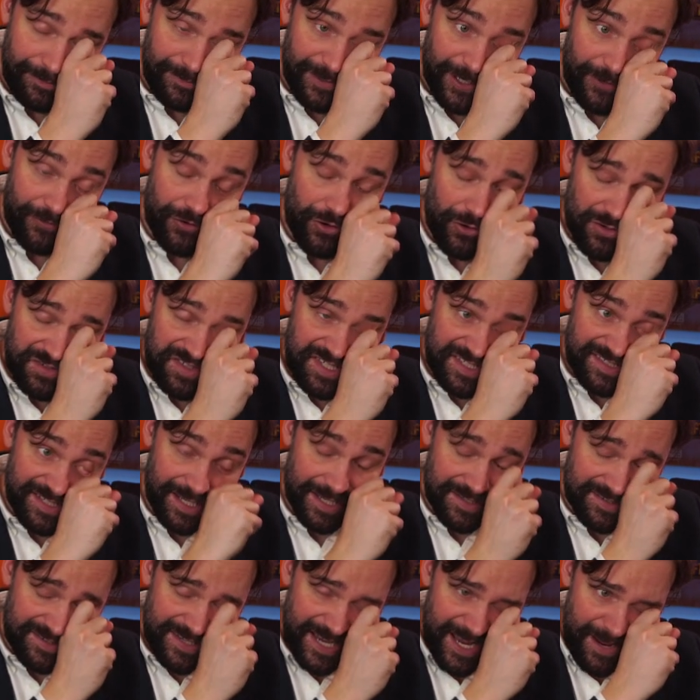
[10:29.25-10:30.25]
Of course it
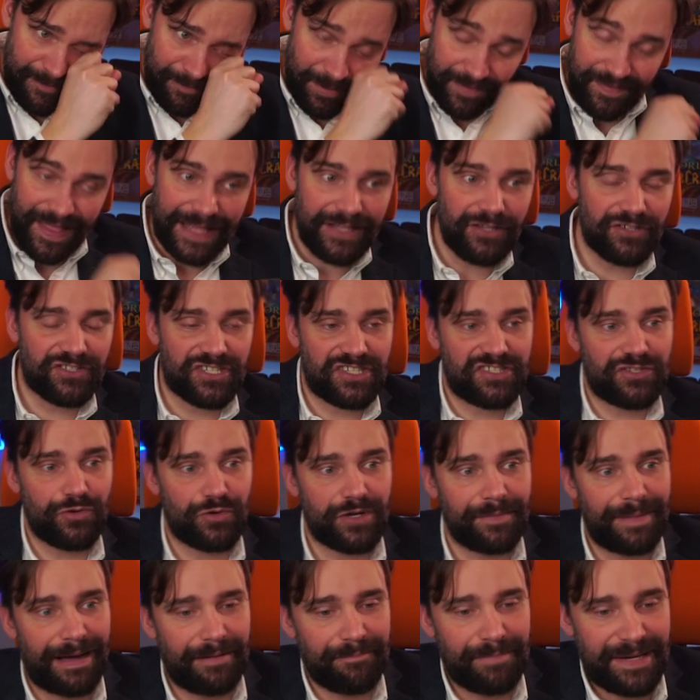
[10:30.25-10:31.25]
does. But then you're just
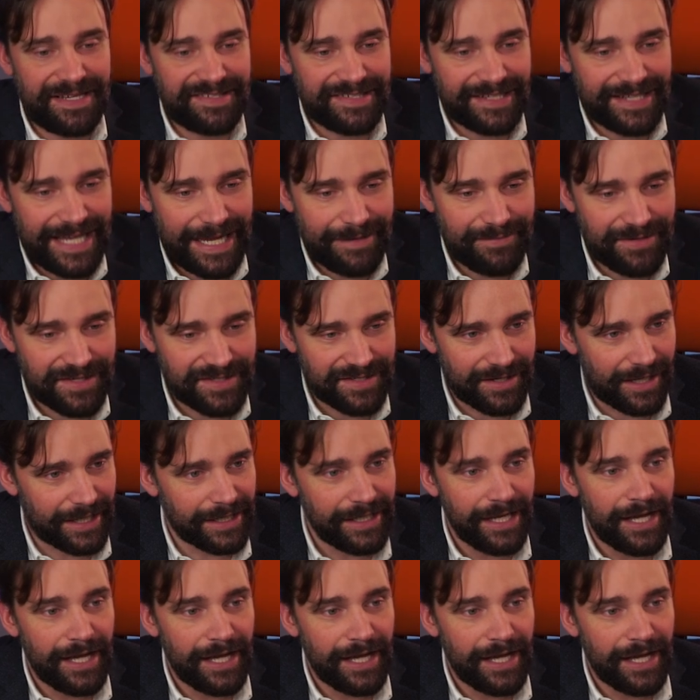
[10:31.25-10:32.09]
talking about basic game design.